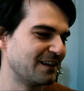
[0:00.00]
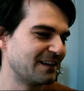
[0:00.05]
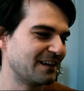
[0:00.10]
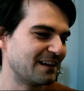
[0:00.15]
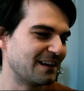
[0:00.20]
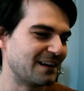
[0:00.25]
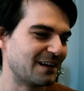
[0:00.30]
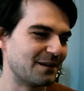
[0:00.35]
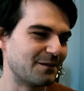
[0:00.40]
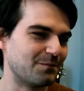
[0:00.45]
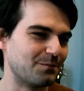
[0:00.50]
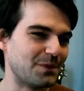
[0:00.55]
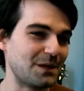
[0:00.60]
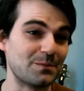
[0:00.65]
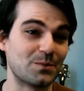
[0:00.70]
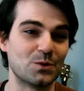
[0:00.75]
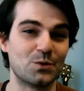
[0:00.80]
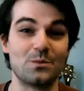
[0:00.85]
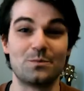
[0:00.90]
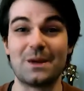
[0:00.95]
people who
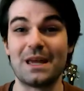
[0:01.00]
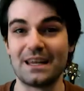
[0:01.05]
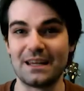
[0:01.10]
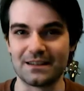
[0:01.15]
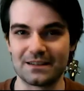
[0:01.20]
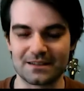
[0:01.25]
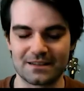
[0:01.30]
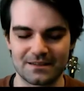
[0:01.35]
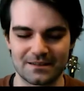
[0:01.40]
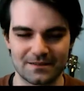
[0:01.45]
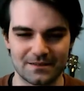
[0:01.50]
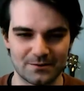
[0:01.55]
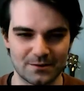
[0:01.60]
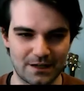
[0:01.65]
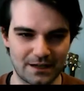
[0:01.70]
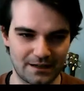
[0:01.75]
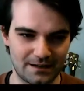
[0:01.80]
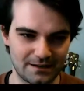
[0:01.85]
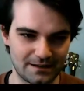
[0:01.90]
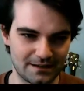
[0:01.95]
paint, right?
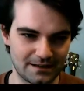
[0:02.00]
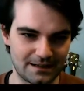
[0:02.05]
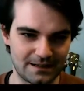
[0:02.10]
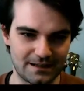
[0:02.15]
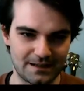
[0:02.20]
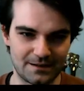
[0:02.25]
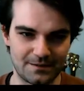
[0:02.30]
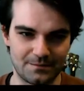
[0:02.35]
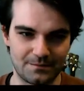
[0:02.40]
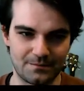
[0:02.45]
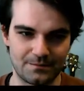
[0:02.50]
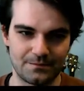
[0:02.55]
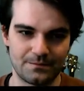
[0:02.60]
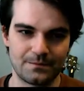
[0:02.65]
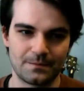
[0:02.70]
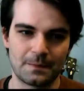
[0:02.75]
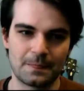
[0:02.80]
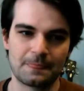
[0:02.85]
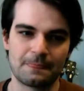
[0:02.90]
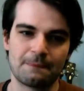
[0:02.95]
And
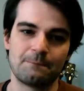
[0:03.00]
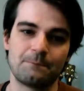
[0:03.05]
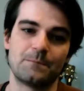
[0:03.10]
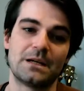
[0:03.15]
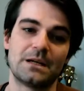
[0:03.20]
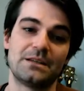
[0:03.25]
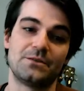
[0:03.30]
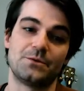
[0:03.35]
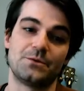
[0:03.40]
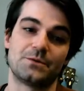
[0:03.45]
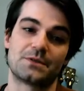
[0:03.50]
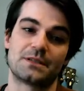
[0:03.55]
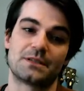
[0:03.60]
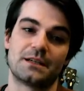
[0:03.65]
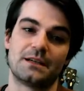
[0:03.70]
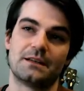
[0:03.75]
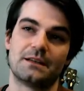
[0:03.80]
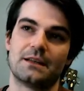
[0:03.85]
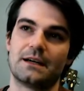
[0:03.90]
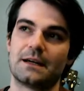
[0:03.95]
you say
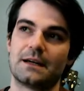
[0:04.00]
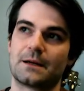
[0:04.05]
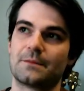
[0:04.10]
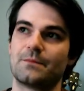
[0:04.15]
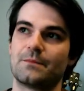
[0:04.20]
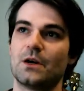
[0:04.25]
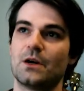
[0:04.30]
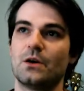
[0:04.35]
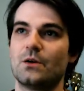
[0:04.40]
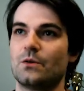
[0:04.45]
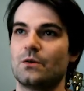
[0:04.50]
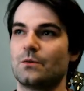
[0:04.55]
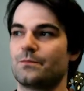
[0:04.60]
like, oh,